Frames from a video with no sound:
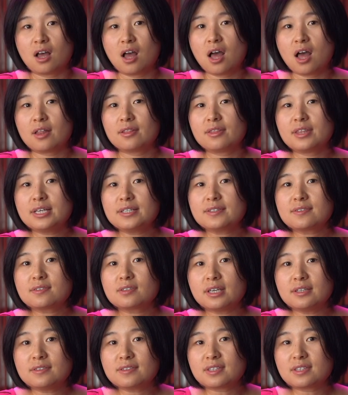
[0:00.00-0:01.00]
These
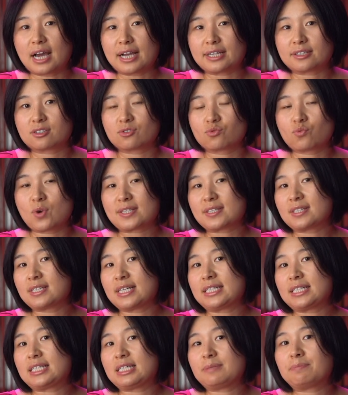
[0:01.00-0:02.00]
insights
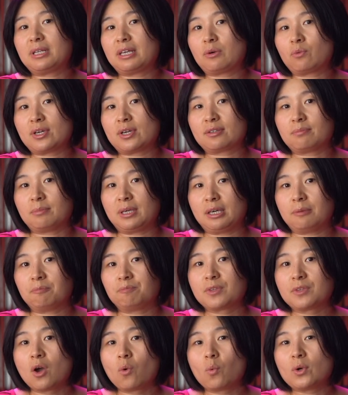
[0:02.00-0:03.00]
resonate deeply with me.
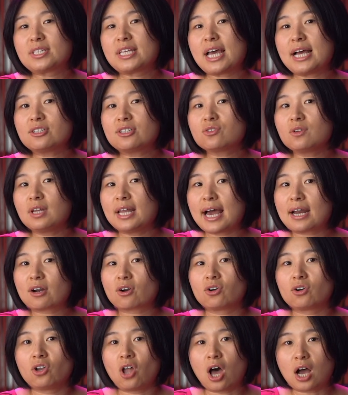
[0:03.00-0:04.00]
We tend to let
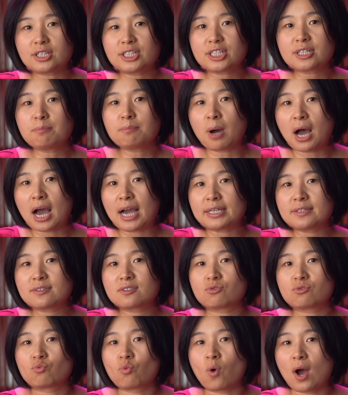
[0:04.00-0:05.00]
our logic minds
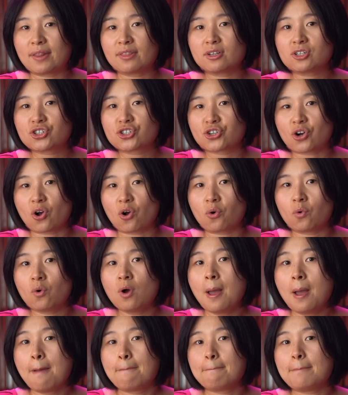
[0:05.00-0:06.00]
run the show,
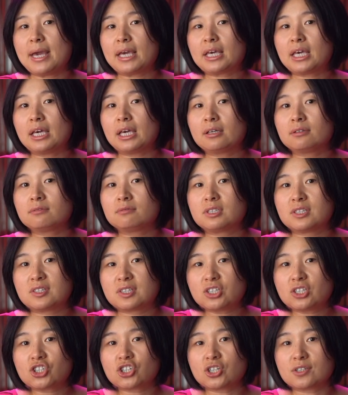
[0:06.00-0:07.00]
making
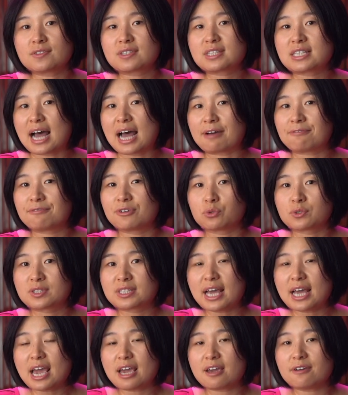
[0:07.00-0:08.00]
decisions that feel
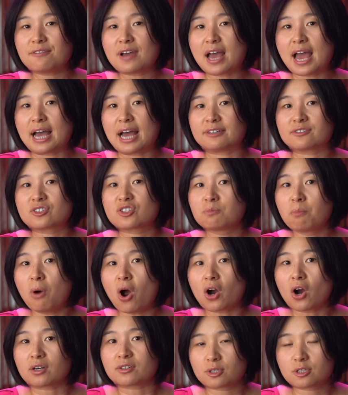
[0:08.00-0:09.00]
safe and
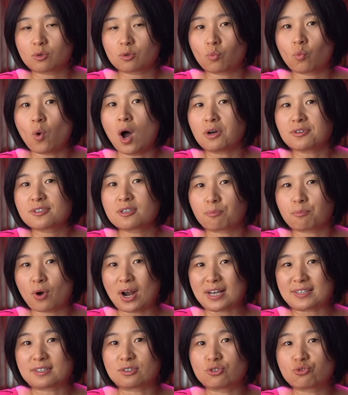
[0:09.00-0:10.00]
smart, while
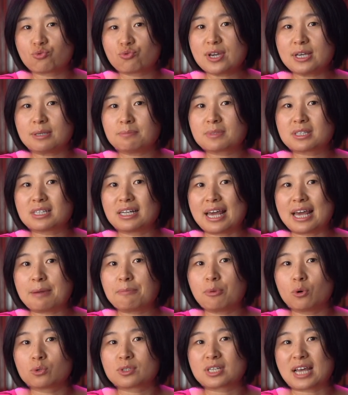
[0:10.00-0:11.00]
suppressing dreams
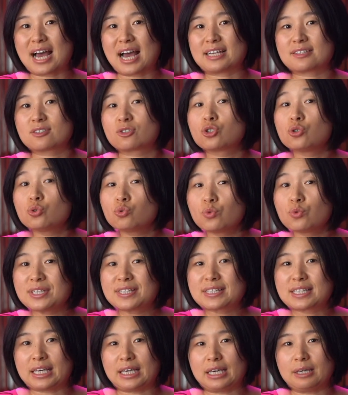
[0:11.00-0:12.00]
labeled as too
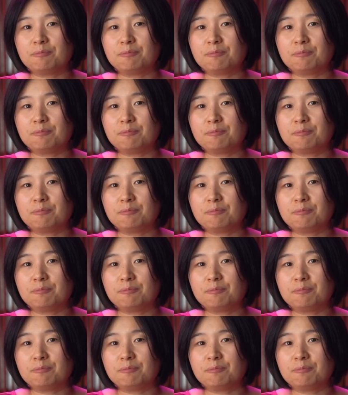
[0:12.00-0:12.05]
risky,